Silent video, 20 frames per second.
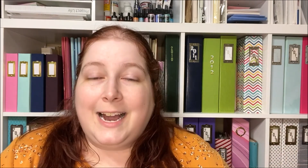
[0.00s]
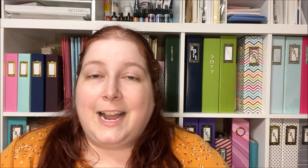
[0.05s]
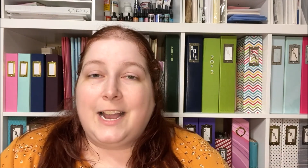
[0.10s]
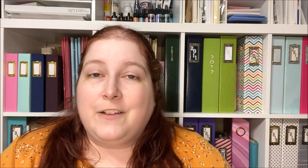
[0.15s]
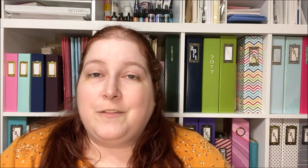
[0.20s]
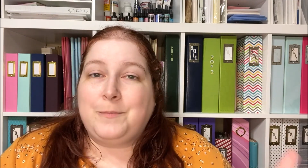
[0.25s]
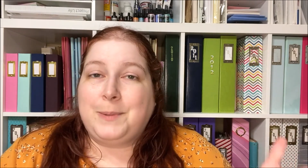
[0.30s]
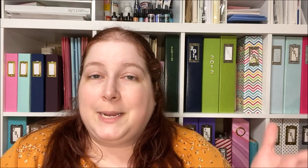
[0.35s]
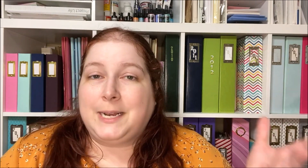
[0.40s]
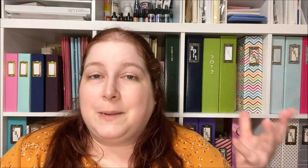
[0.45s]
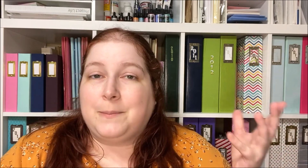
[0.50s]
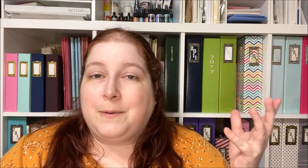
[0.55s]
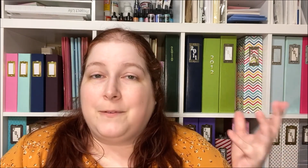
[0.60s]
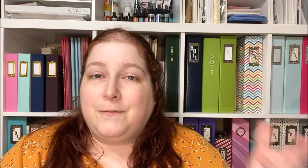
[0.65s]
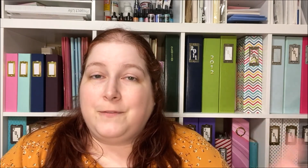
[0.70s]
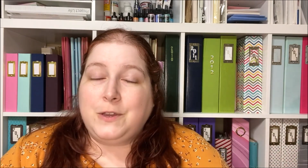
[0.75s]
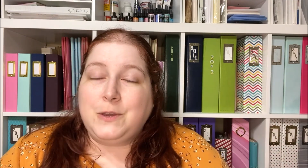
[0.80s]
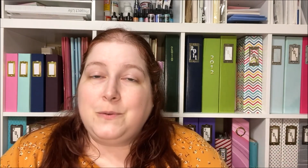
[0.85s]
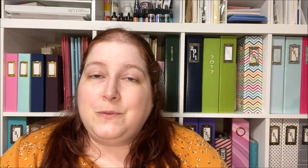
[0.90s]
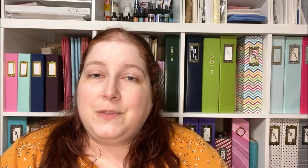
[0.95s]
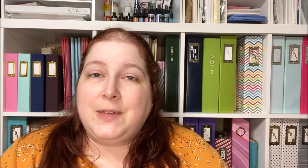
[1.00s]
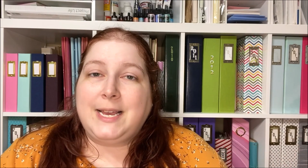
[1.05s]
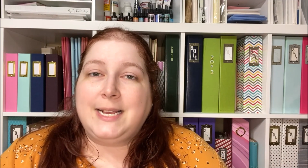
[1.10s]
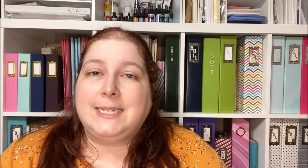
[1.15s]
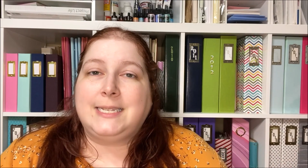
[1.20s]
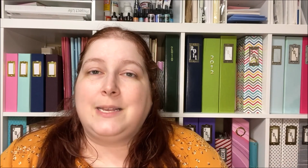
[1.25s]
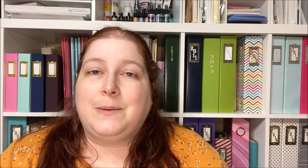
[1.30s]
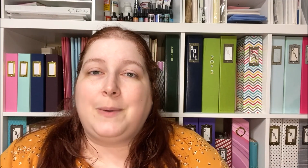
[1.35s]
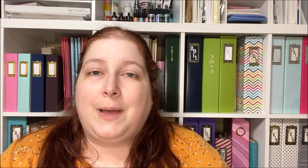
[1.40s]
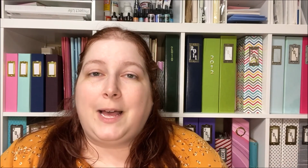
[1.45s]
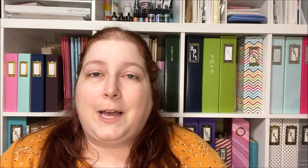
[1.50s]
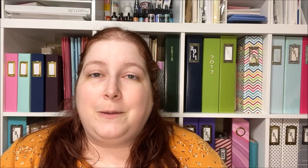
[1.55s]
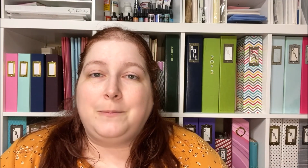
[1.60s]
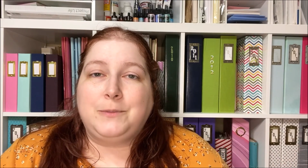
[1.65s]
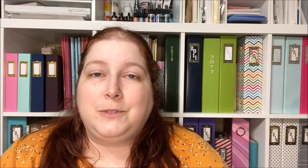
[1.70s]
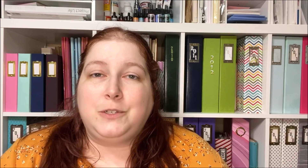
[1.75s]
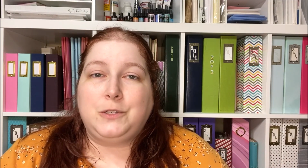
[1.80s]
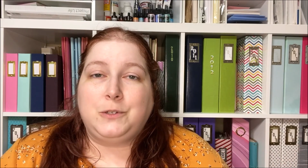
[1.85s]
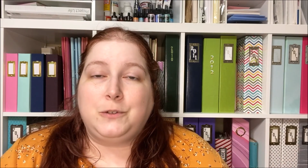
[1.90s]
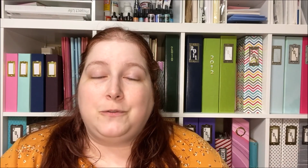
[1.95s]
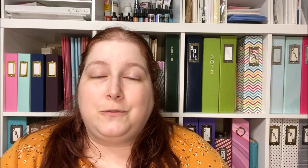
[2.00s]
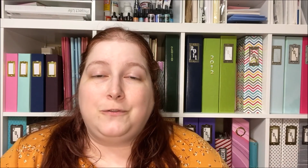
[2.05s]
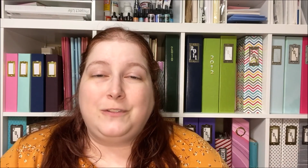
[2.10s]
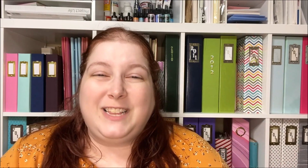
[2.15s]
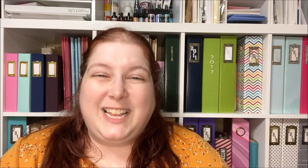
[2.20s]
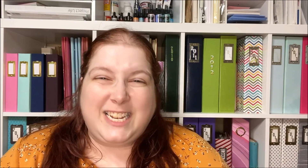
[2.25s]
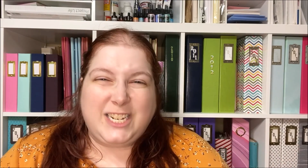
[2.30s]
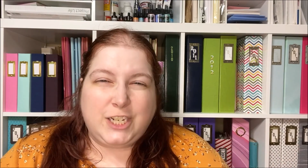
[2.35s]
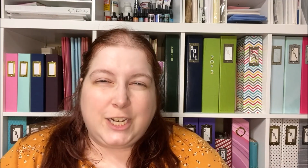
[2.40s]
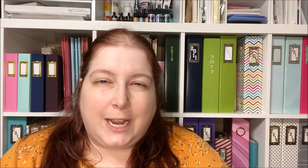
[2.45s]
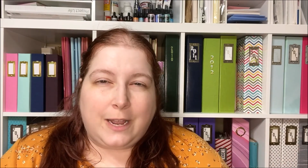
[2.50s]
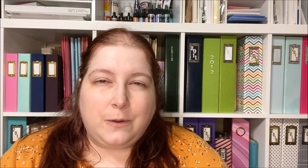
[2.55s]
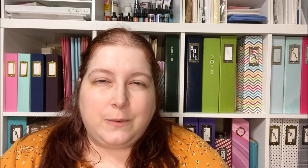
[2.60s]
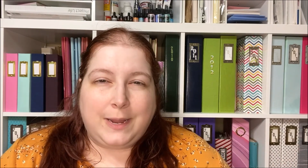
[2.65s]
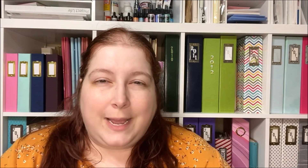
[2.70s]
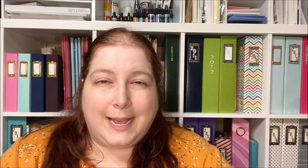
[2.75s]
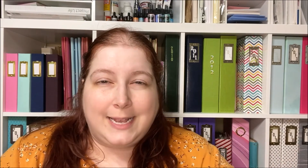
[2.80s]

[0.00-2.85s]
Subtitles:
I've picked up a few things that will help to flesh out